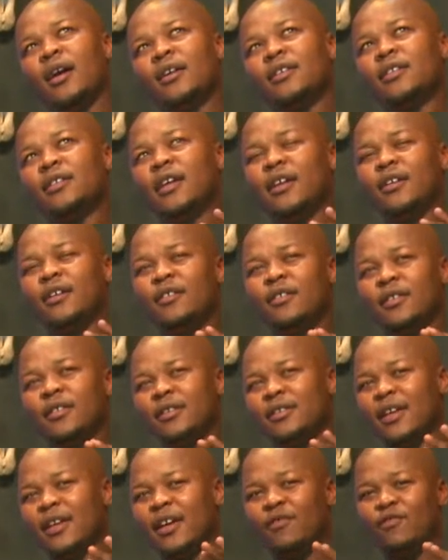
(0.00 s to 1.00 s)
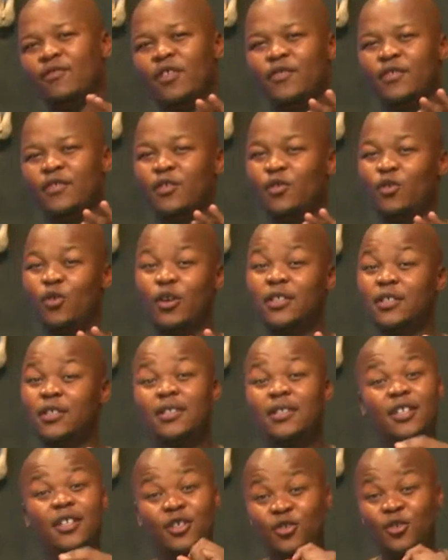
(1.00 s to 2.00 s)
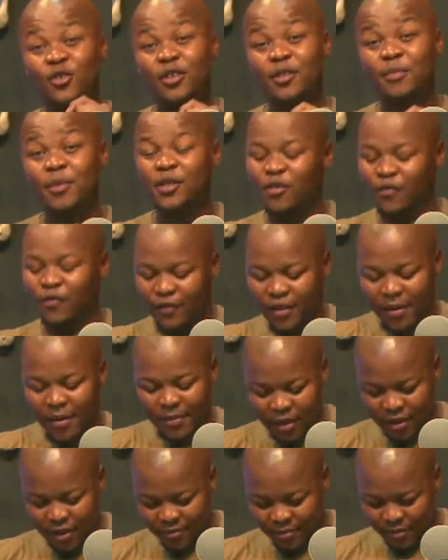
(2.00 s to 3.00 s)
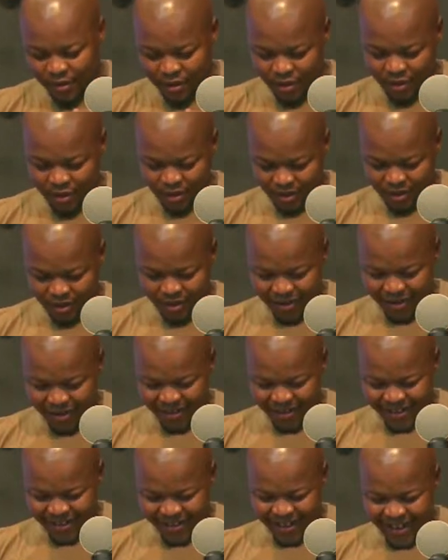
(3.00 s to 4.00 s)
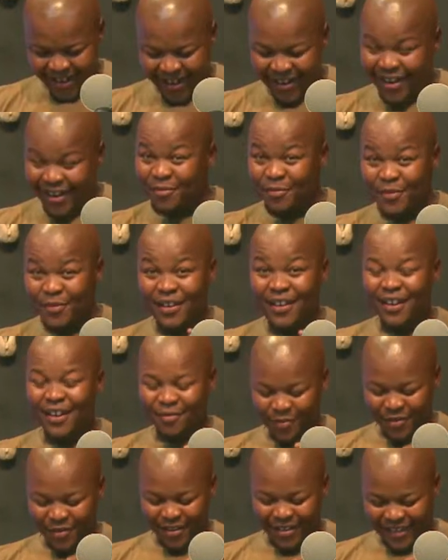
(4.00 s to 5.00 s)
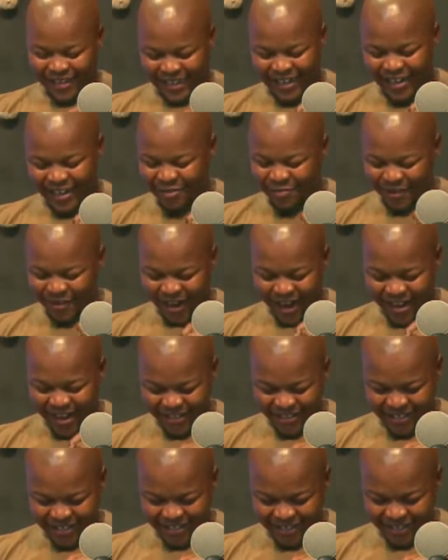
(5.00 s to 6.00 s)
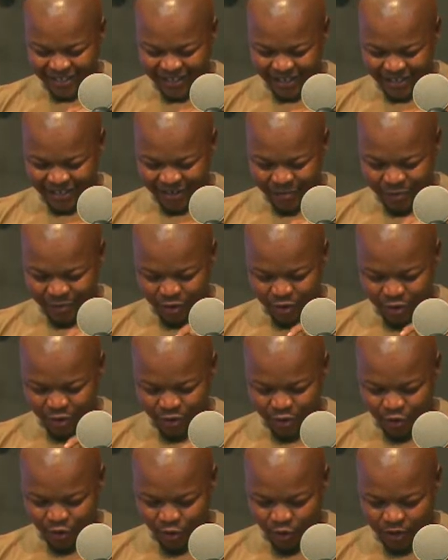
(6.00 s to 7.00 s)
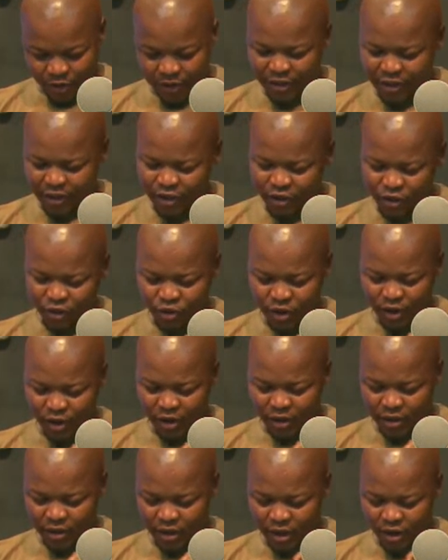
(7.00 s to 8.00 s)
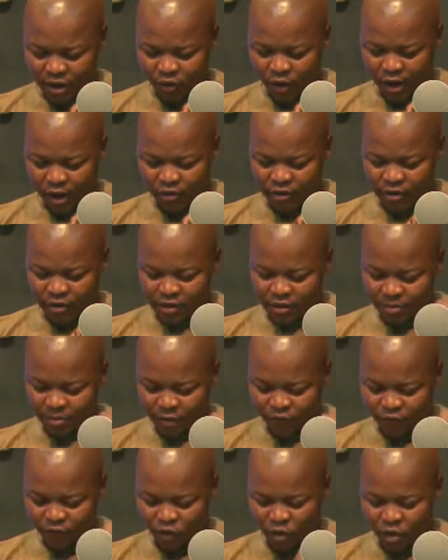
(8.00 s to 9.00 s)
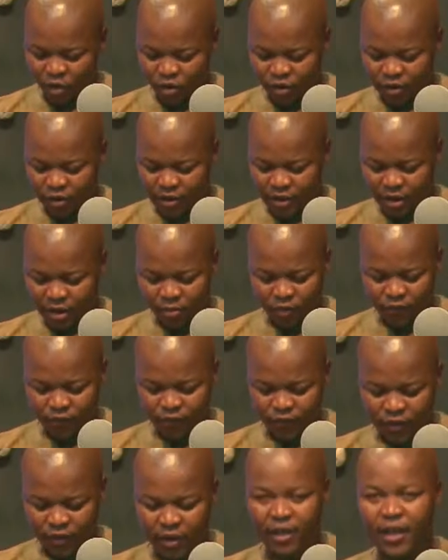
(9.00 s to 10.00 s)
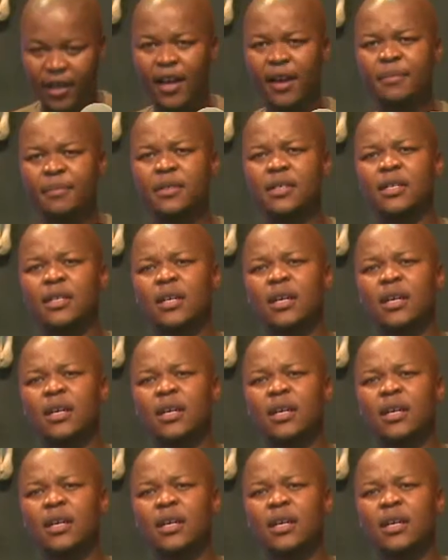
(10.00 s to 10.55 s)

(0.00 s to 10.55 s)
ten, fifteen questions in a short space of time. Let me, let me, let me, let me answer, let me go through a question. Didn't you had uh, rhinos before on some of the camps?